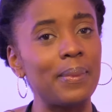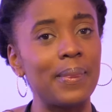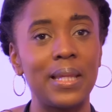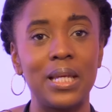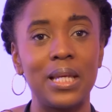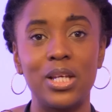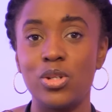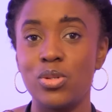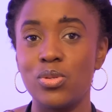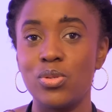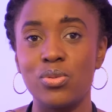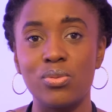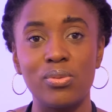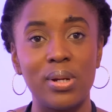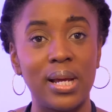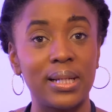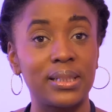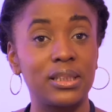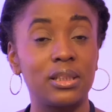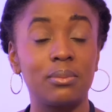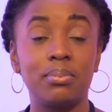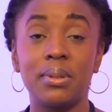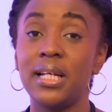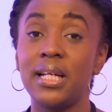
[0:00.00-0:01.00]
you
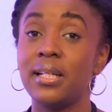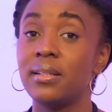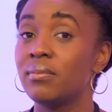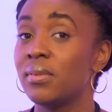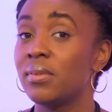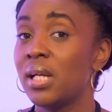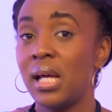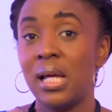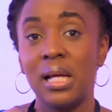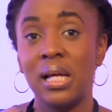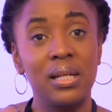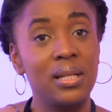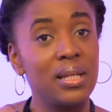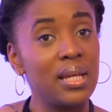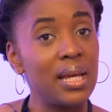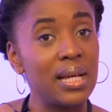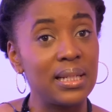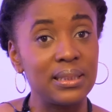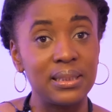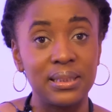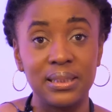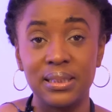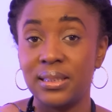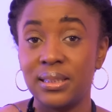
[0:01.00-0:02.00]
explain,
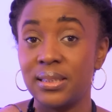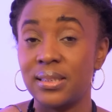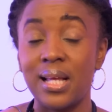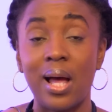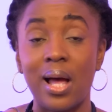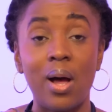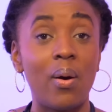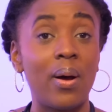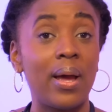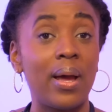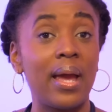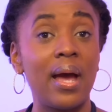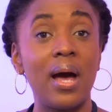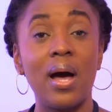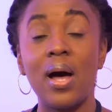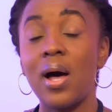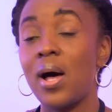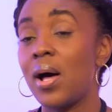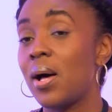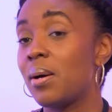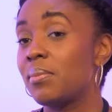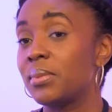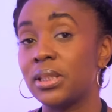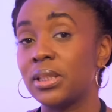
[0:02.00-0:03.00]
yes, this is how I
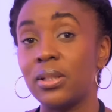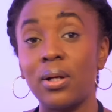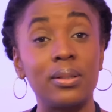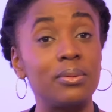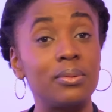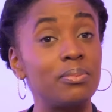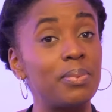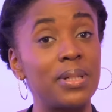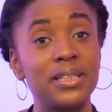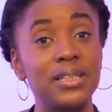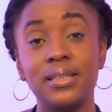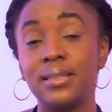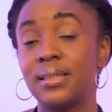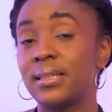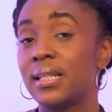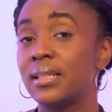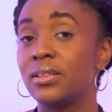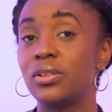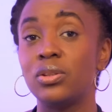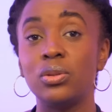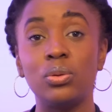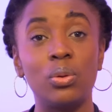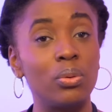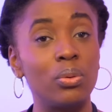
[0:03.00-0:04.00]
am. And, and person
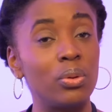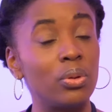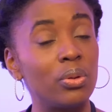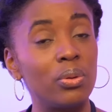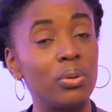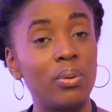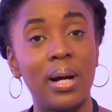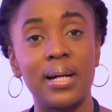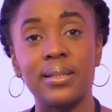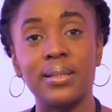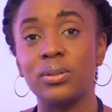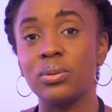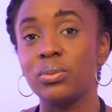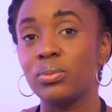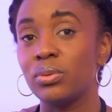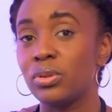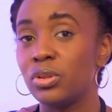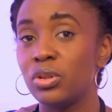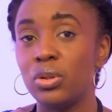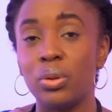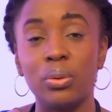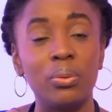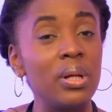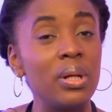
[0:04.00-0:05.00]
says, no, no, no, I don't,
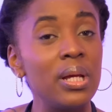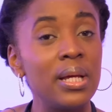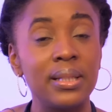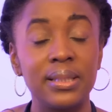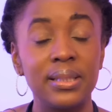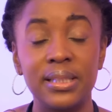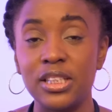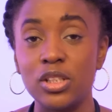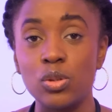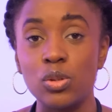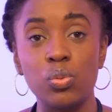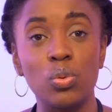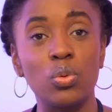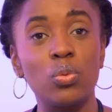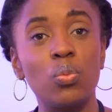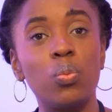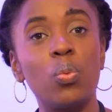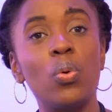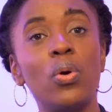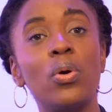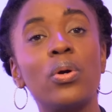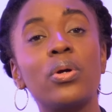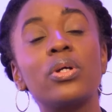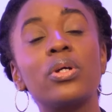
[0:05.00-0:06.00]
you know, this won't
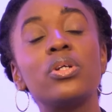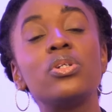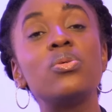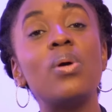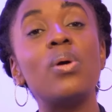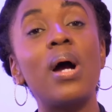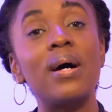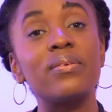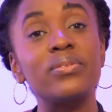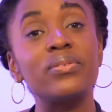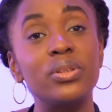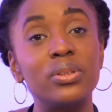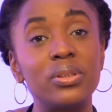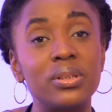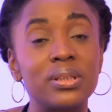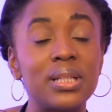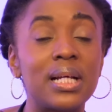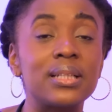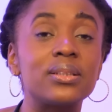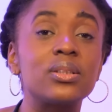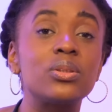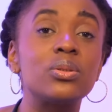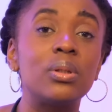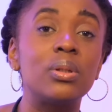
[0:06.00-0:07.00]
work. You have to
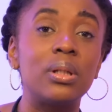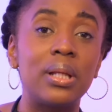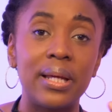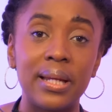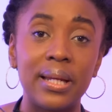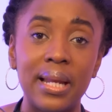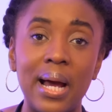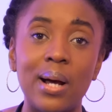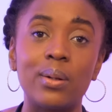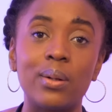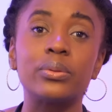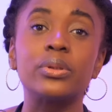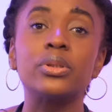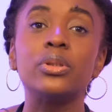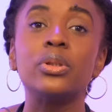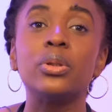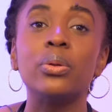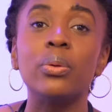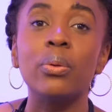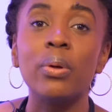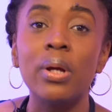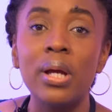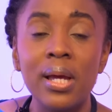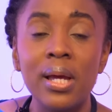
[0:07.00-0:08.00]
start to learn how
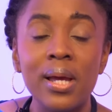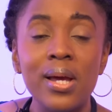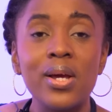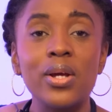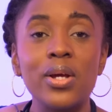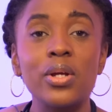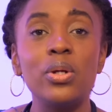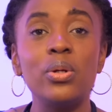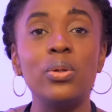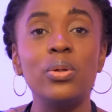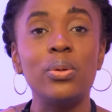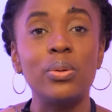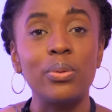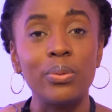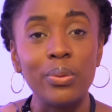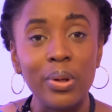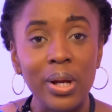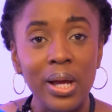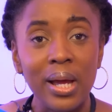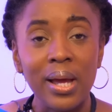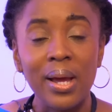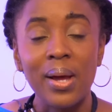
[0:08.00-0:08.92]
to, you know,